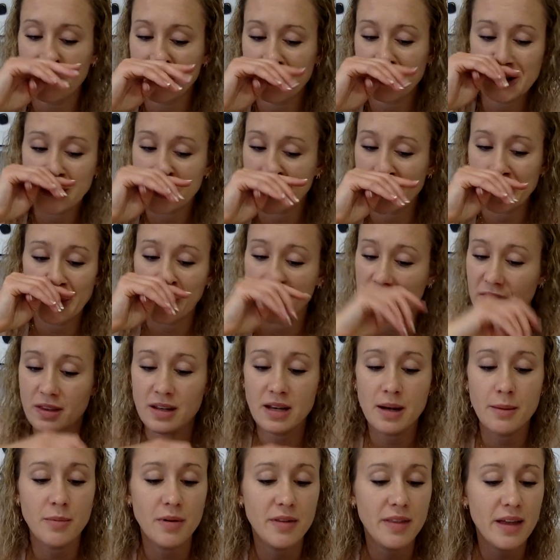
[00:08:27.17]
Now I want you
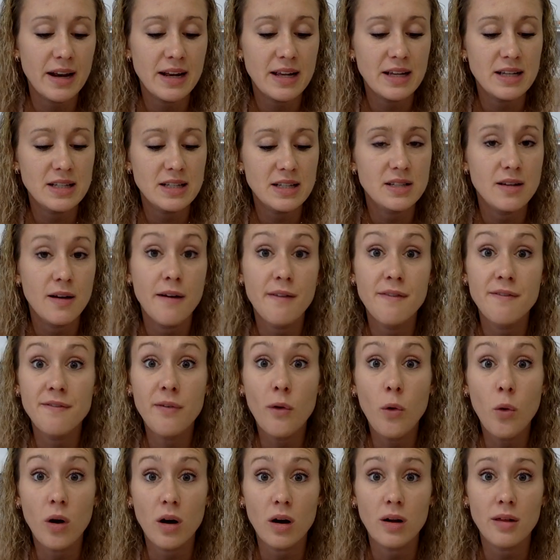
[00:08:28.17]
to put the number that is
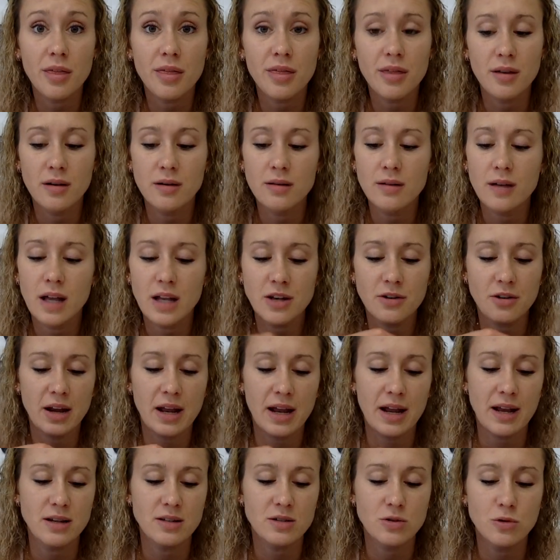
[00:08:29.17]
fourth
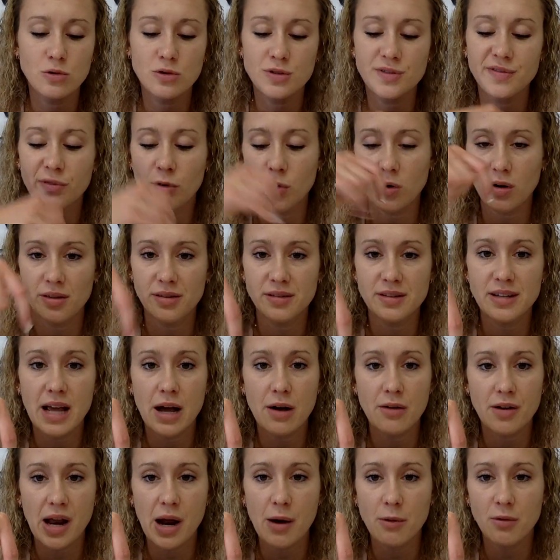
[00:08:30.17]
in your hand. Who's
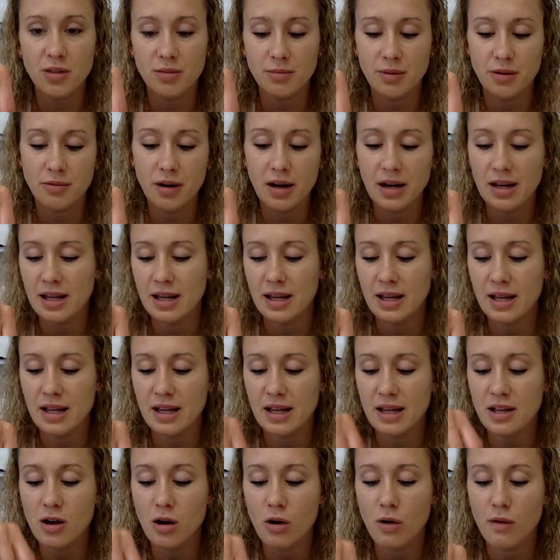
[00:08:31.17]
fourth now? Count with me.
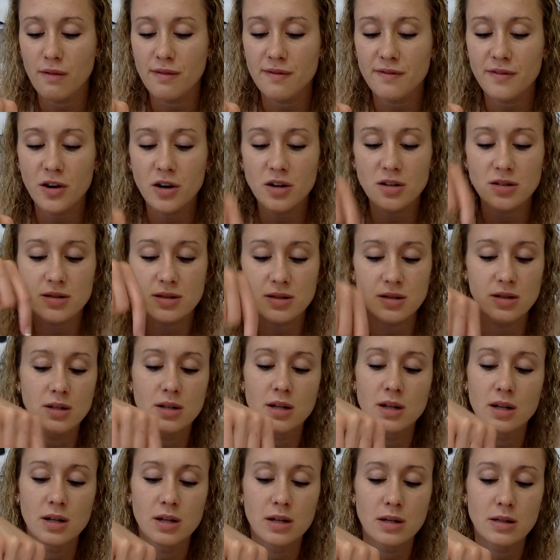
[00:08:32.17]
Ready, go.
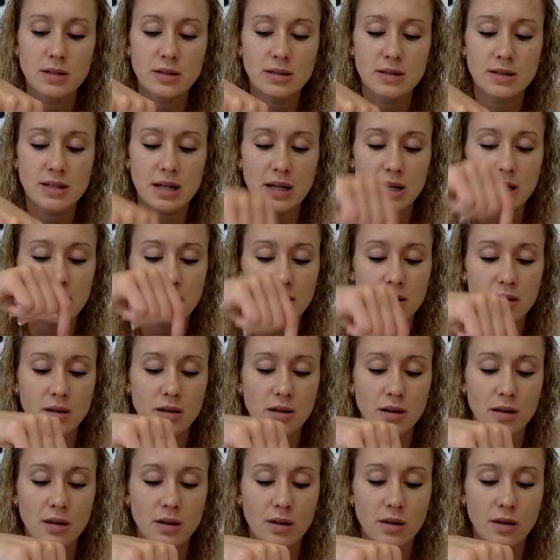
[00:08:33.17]
First,
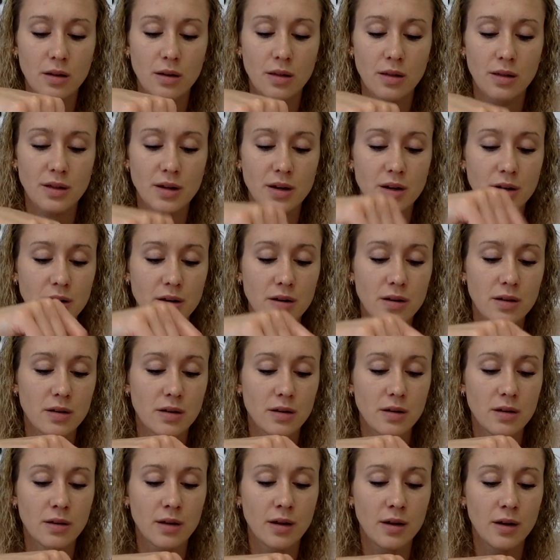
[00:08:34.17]
second,
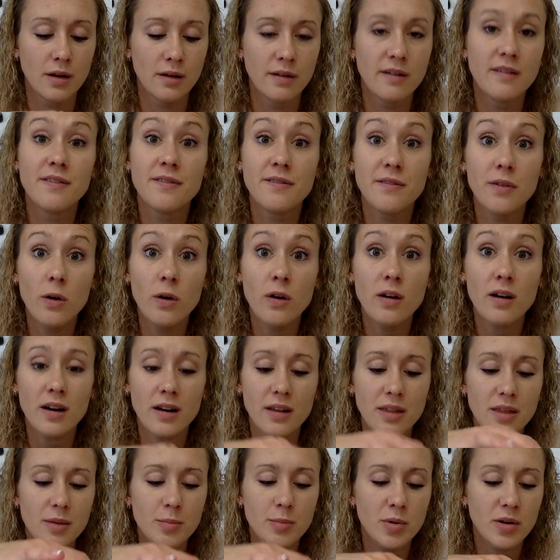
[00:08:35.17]
third,
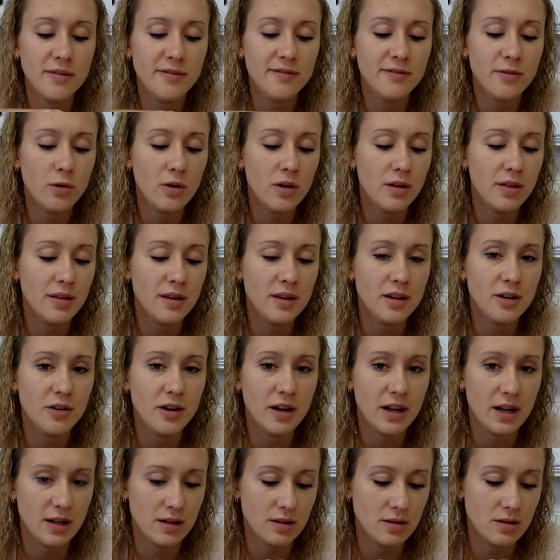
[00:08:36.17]
fourth. Put fourth
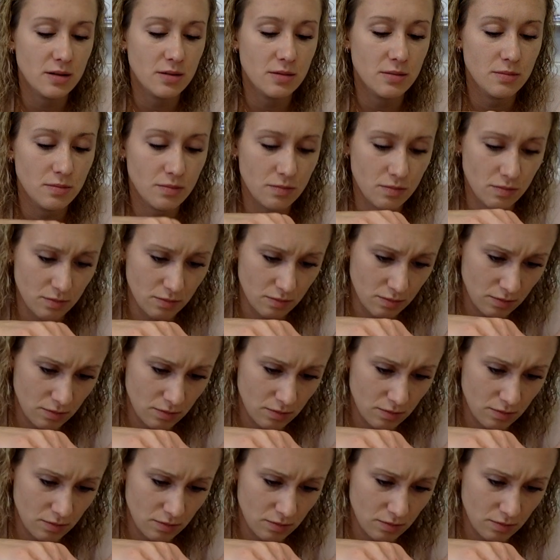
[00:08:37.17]
in your hand.